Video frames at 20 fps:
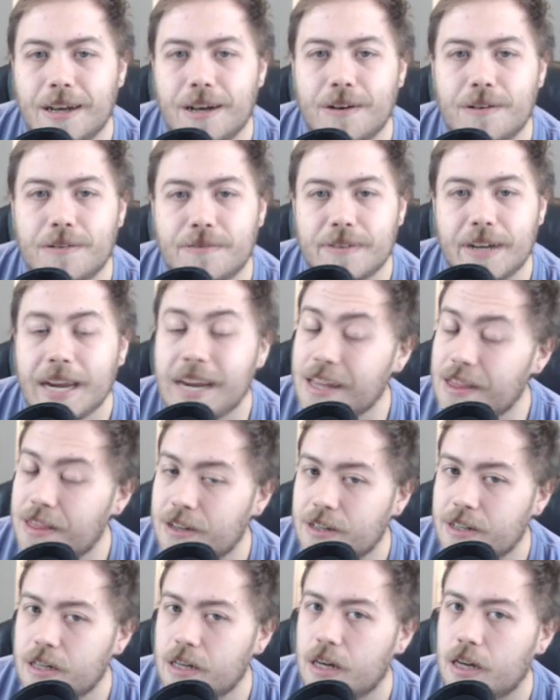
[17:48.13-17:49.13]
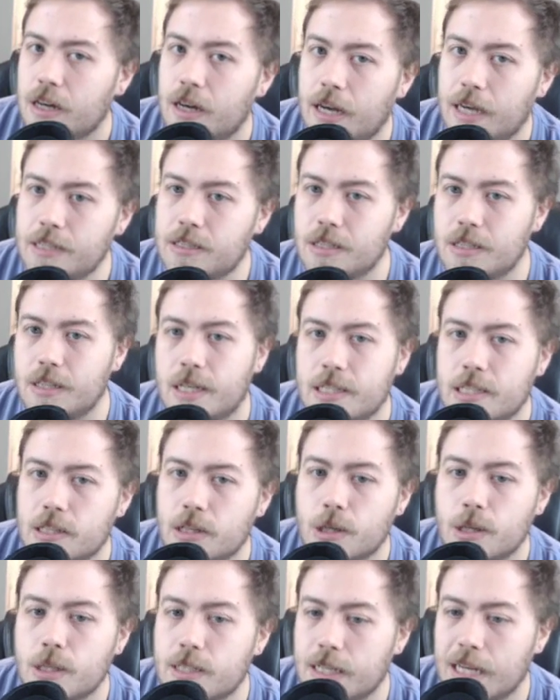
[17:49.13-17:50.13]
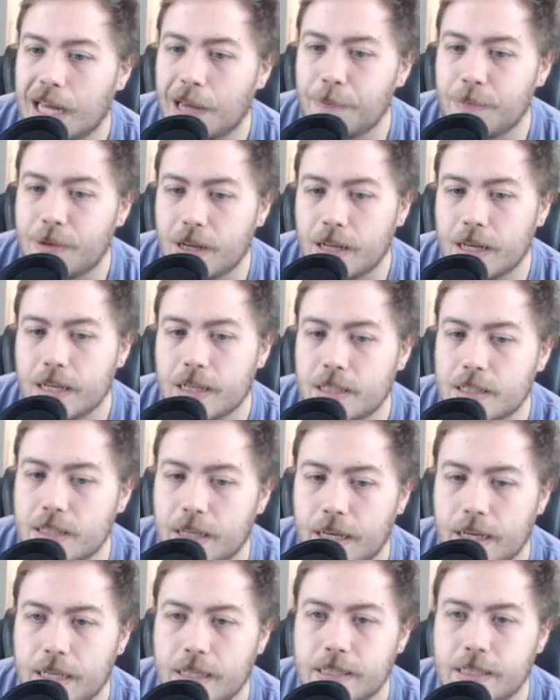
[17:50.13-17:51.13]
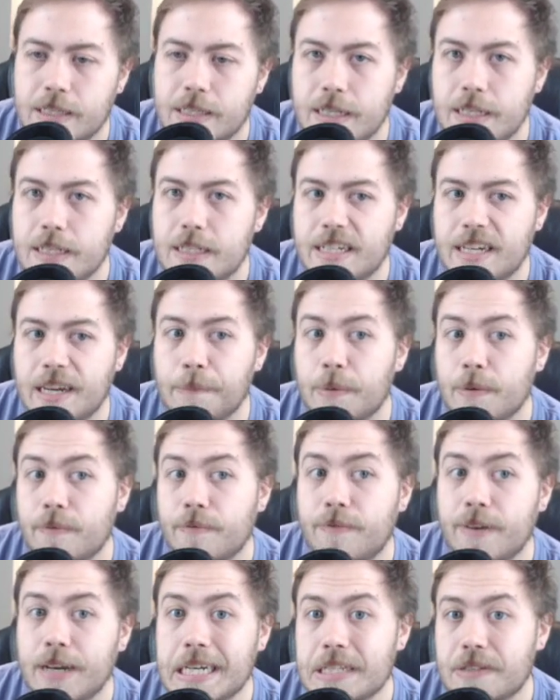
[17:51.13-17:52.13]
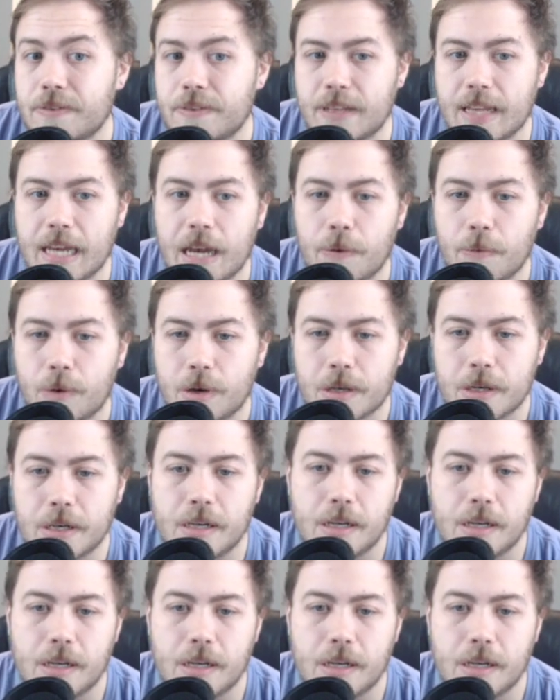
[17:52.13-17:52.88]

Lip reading: of Aether, I suggest Nourishing Emptiness as the cheap fix for that one.